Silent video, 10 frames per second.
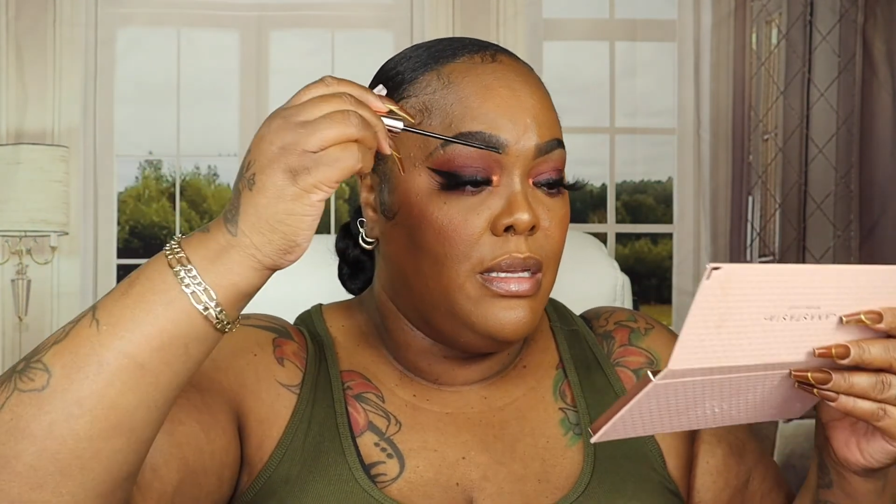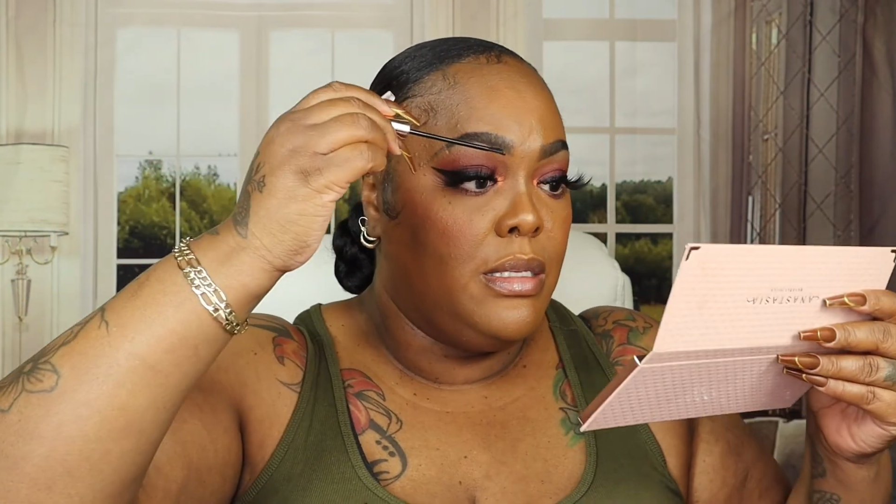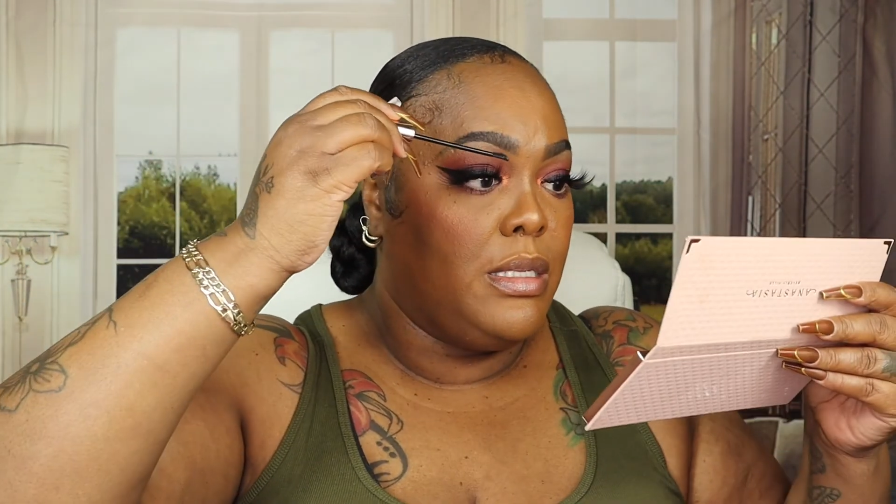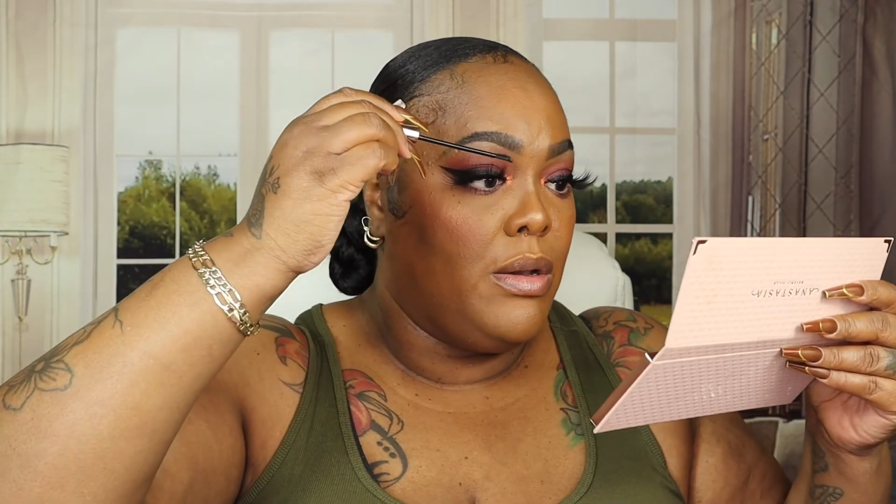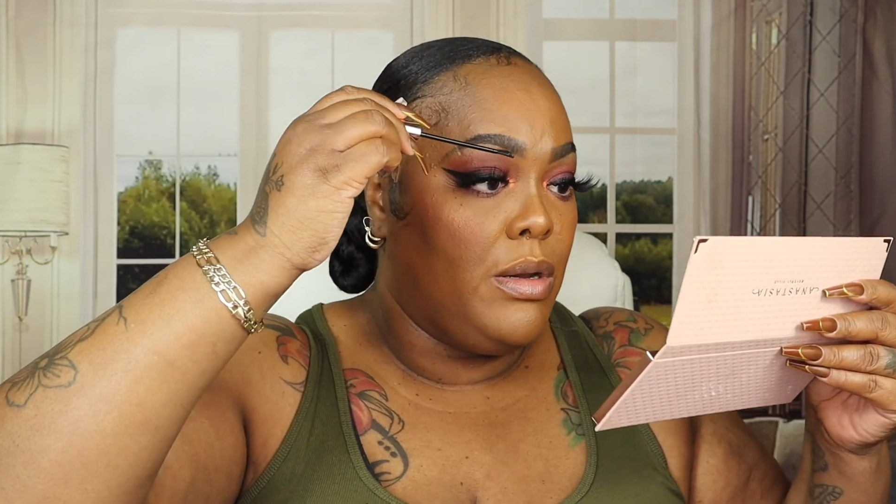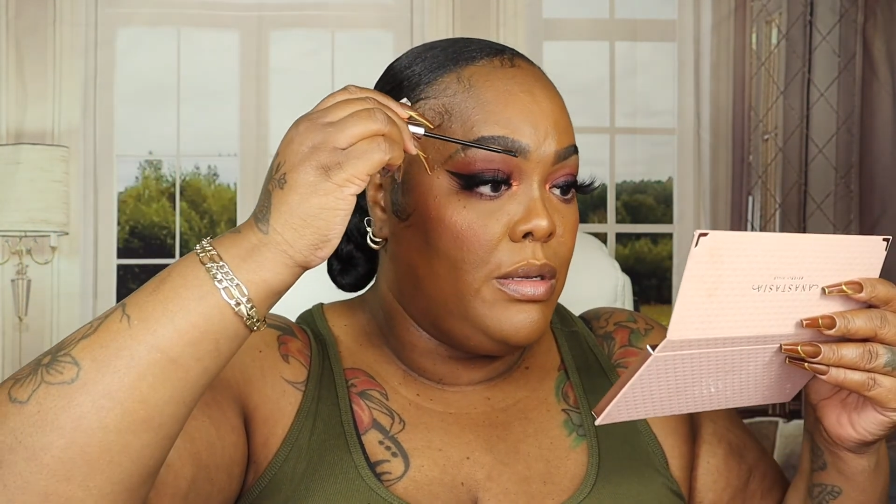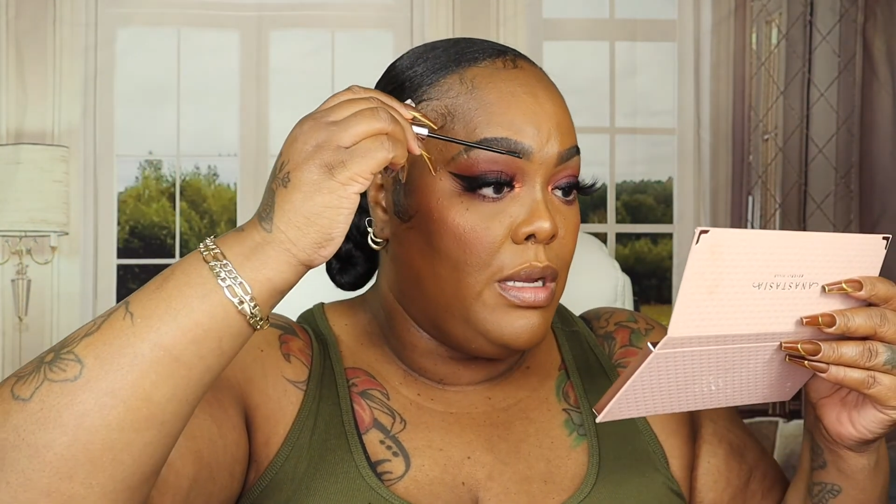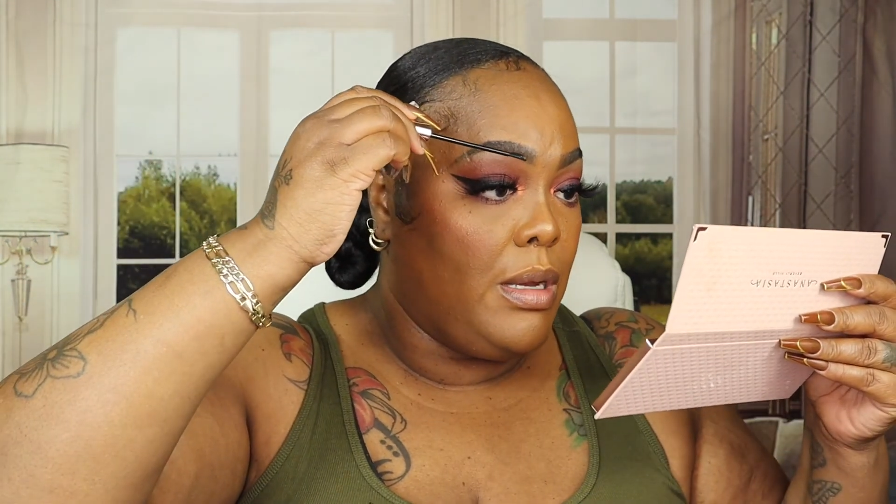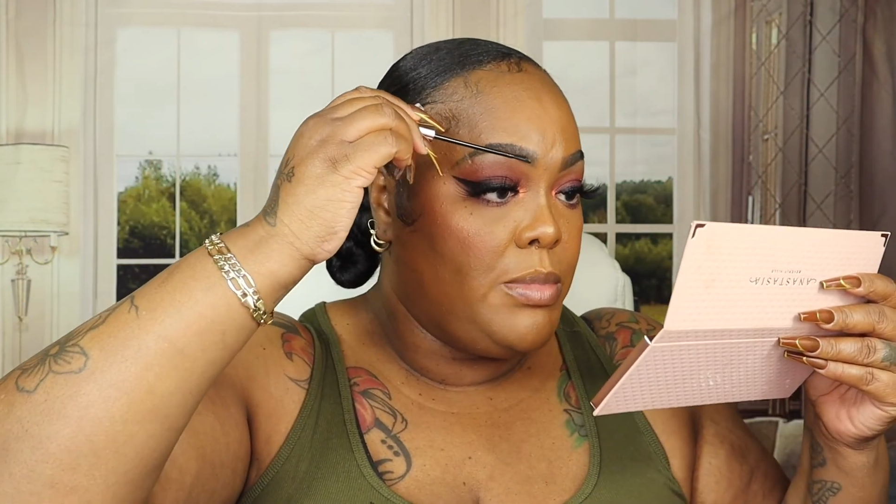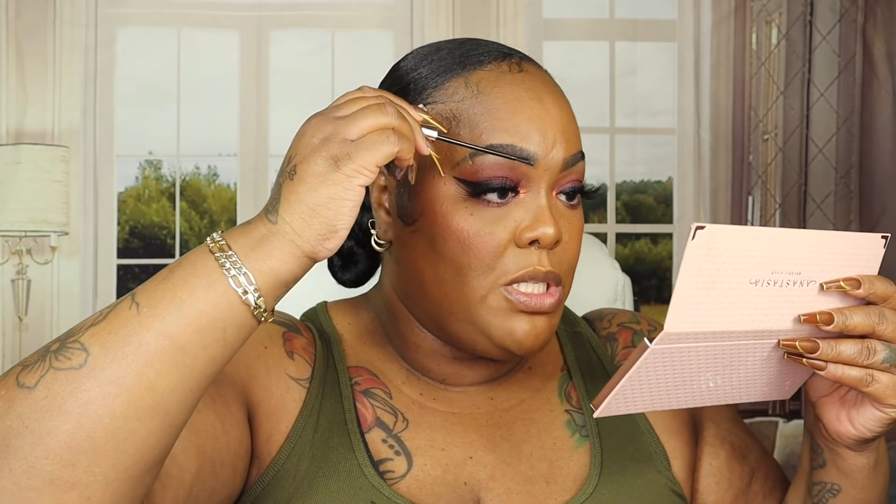So
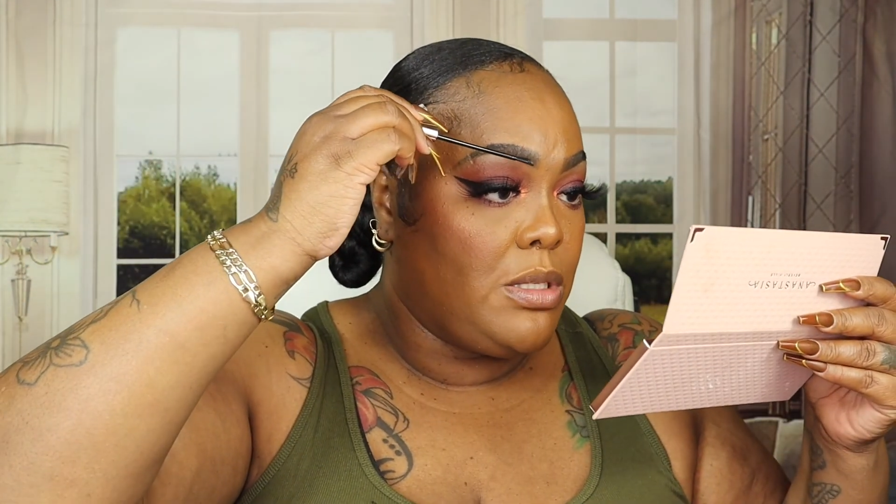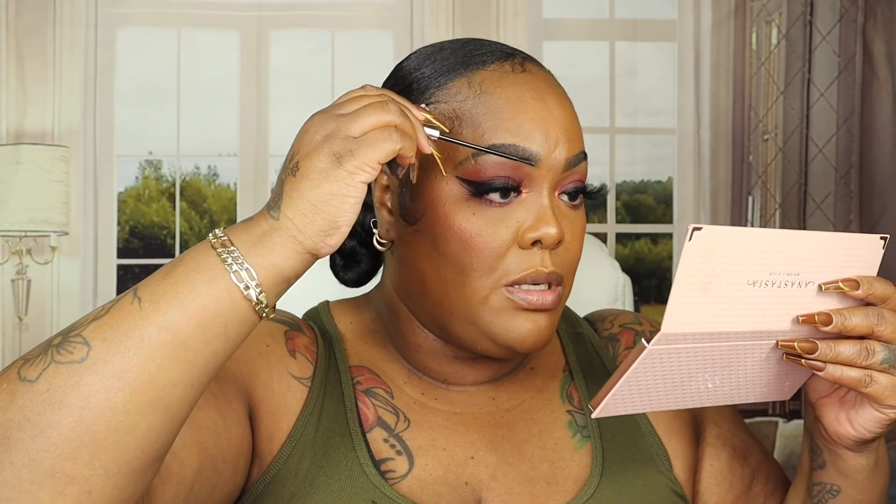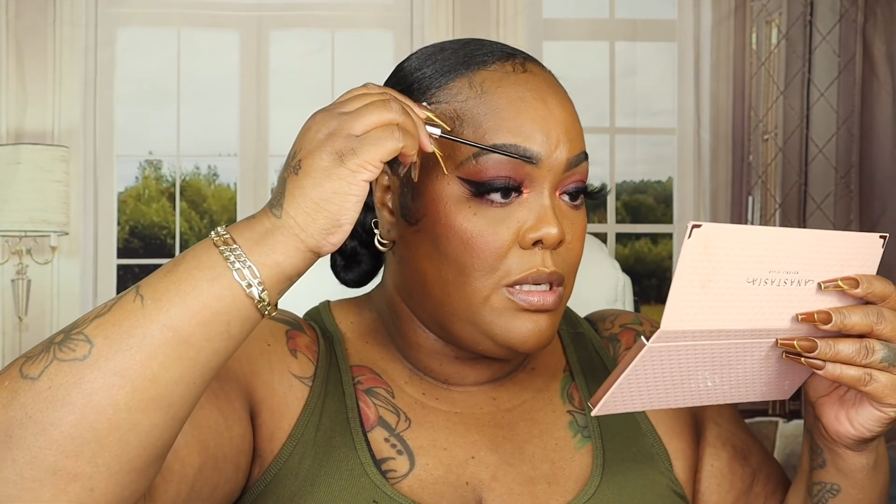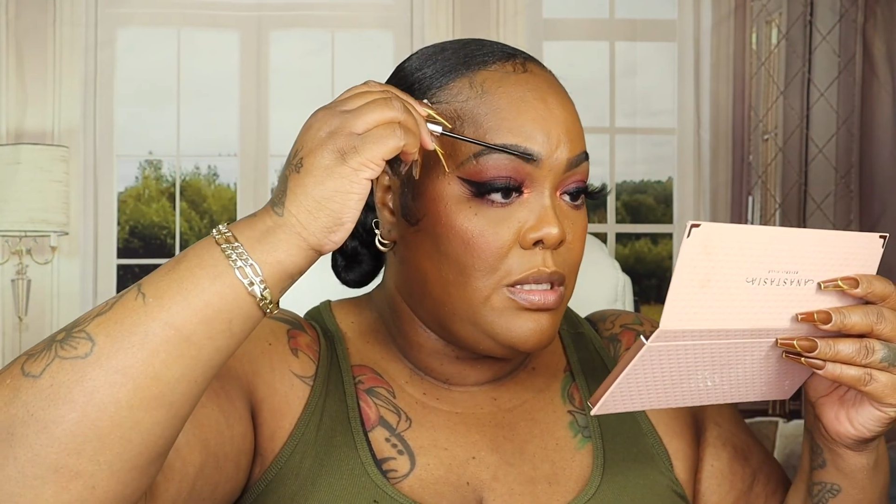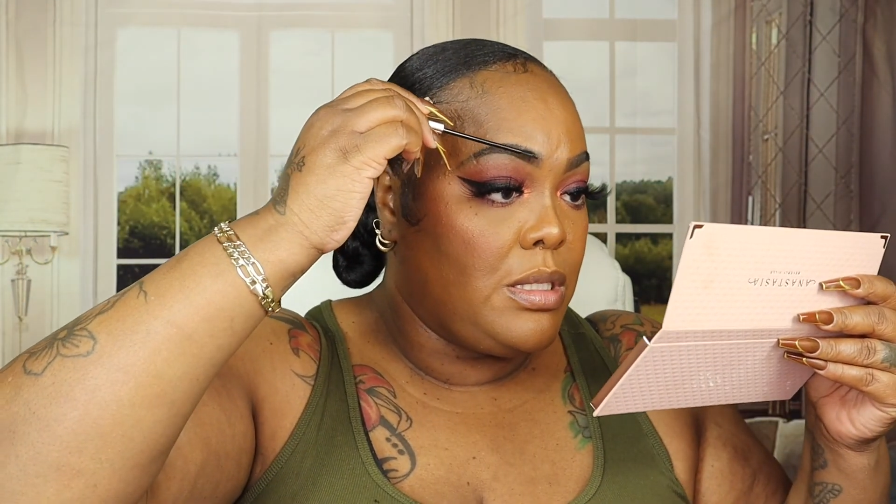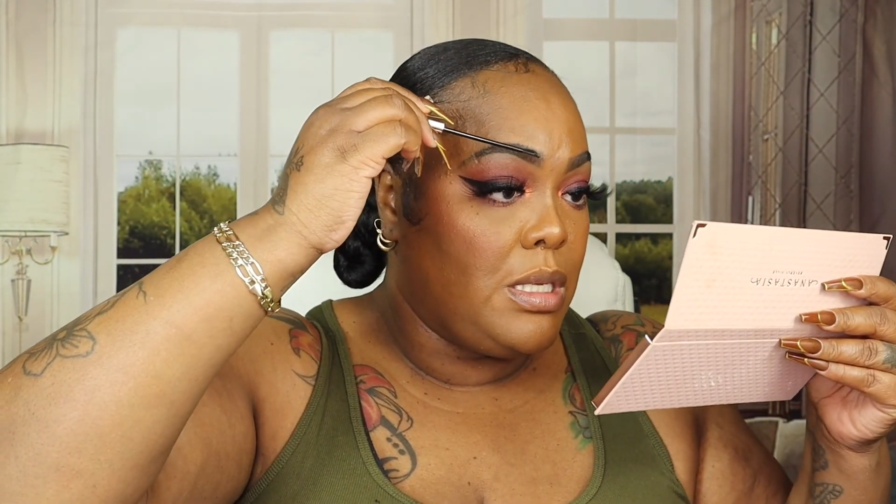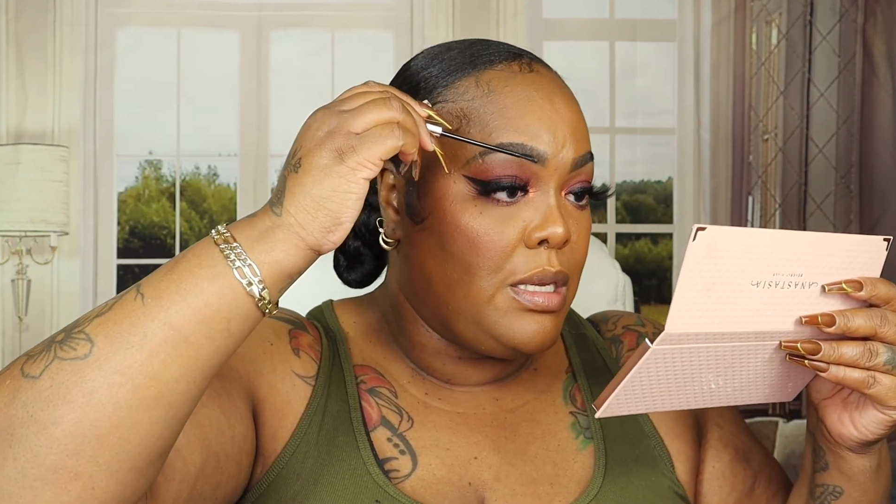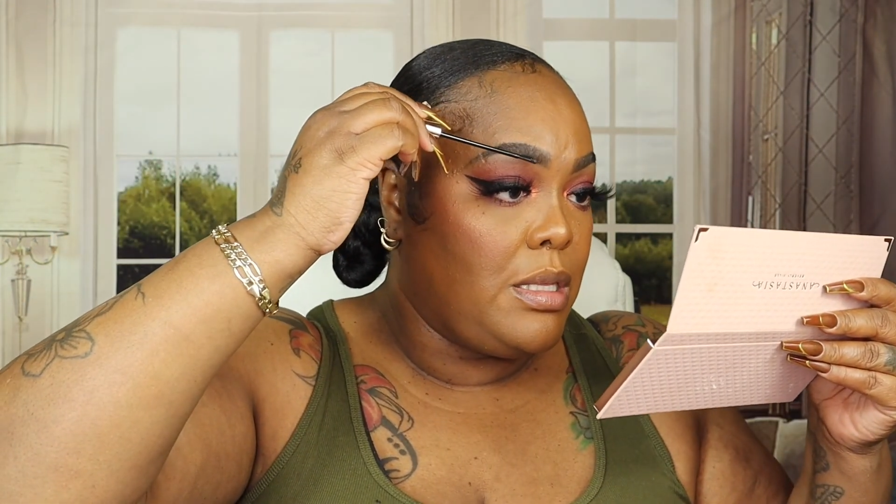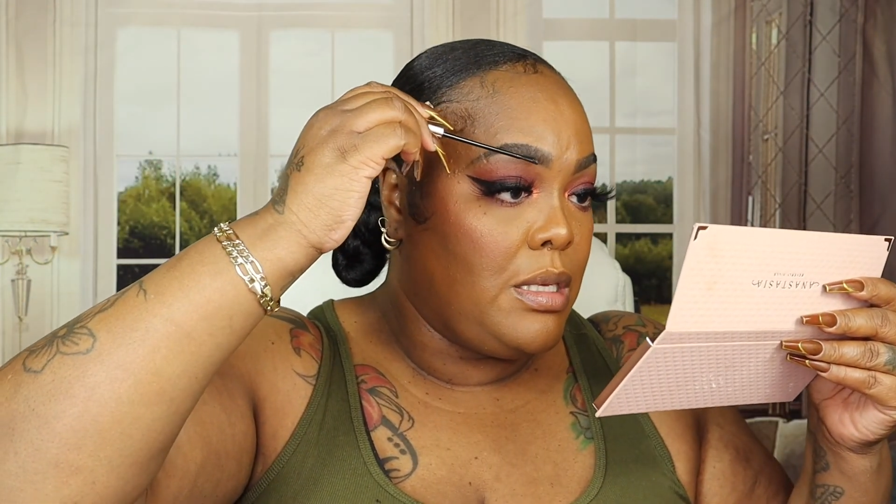I'm just gonna set